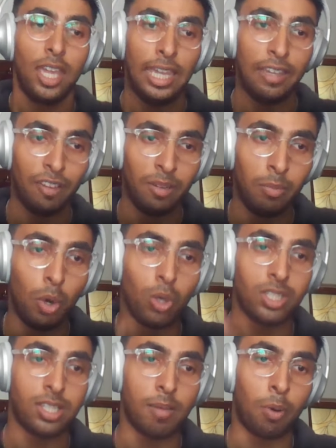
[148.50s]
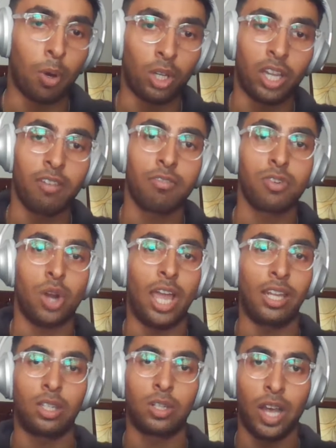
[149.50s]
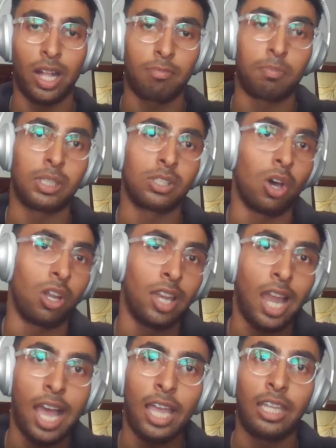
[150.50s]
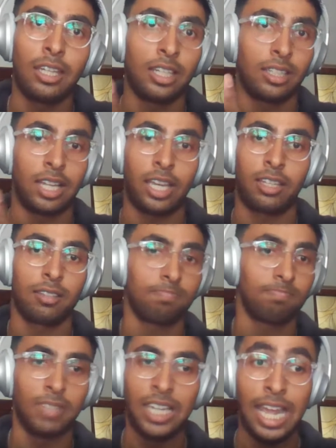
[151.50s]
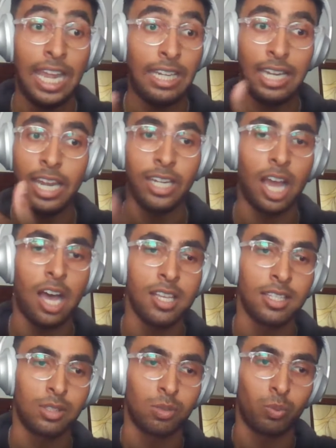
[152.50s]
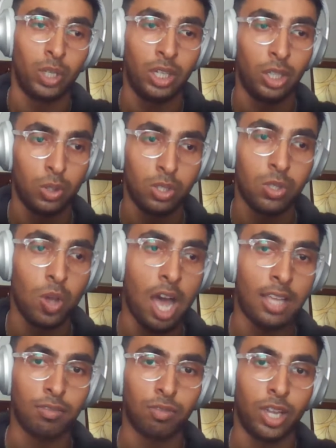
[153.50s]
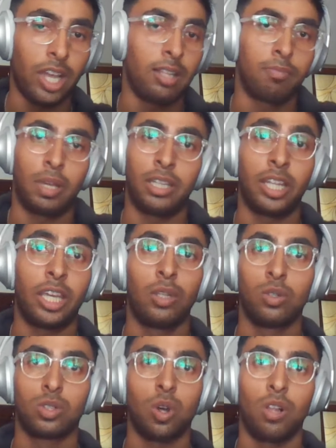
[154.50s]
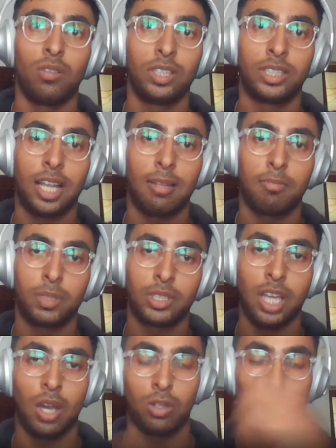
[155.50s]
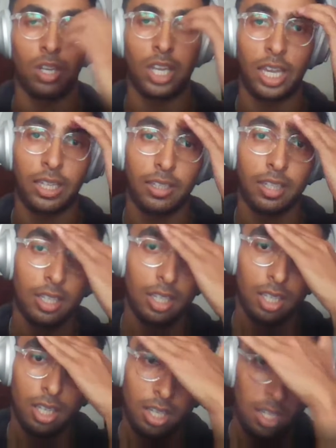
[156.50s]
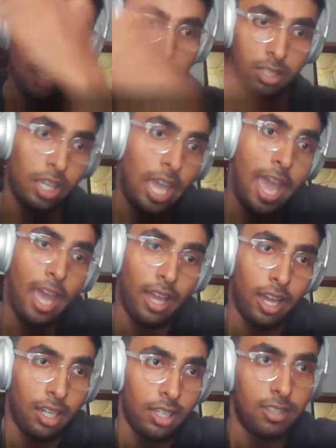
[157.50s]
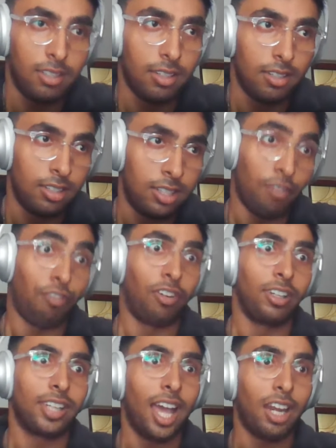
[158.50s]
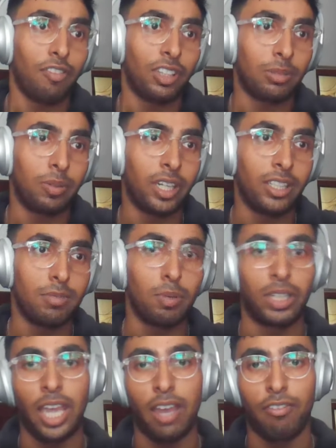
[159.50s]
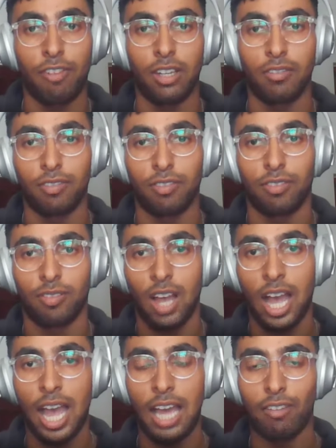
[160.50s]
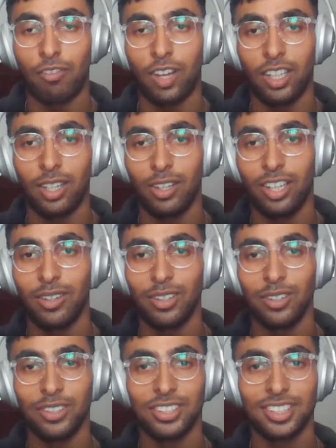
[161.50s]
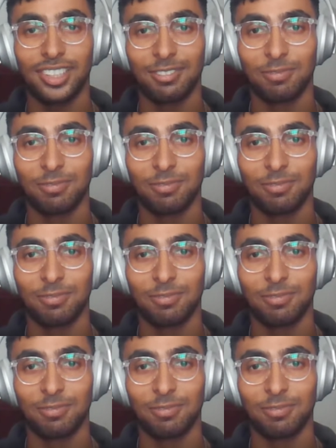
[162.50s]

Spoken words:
even more supportive, trying to help us online and like late hours we used to ask for help, and they used to always help us out online. So yeah, a different kind of experience, but yeah, fun. I had fun during university.